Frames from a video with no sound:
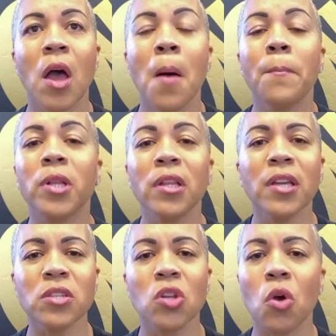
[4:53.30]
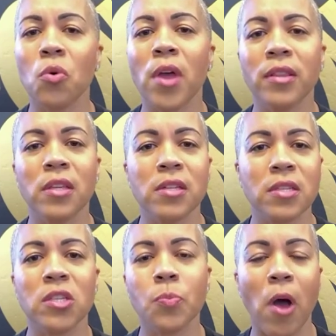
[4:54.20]
please know that this
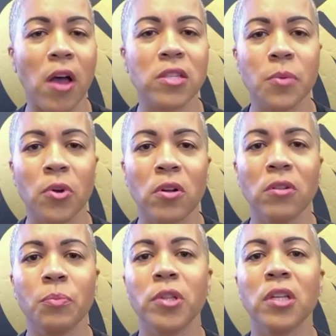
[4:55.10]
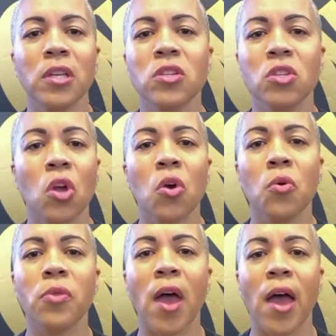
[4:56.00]
is possible. Please
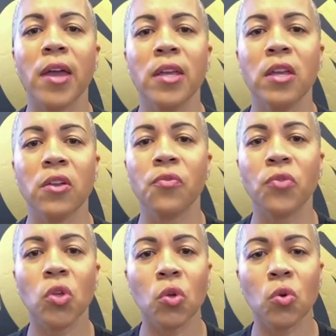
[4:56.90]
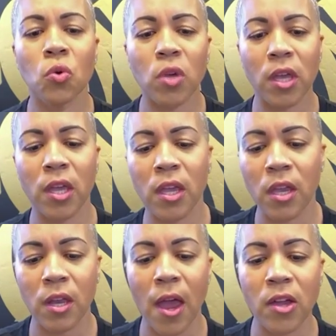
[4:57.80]
know that if you
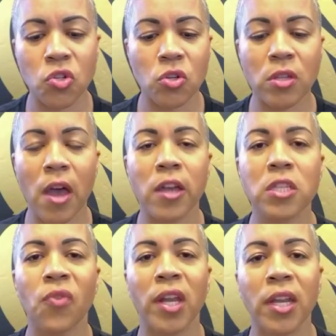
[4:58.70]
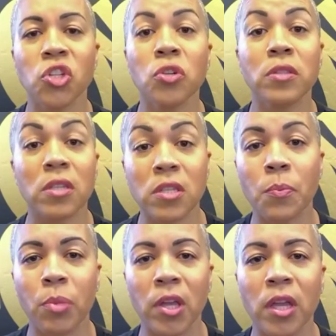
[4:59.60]
can exercise financial
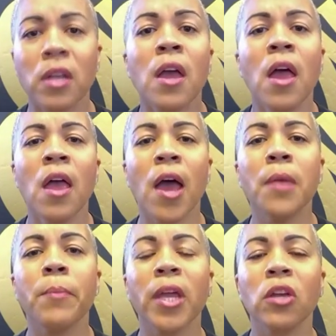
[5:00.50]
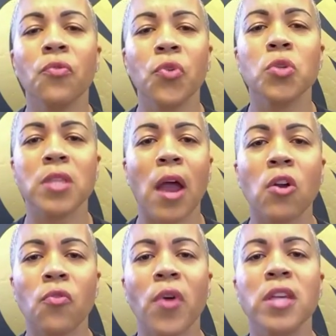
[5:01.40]
discipline and make a few
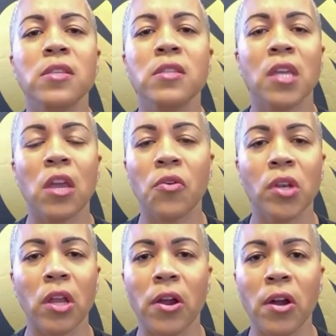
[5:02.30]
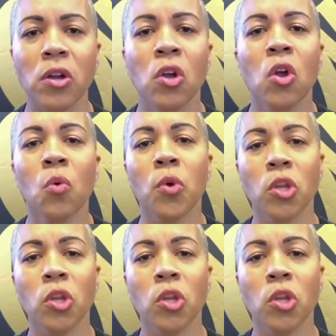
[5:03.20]
sacrifices here and there, when you're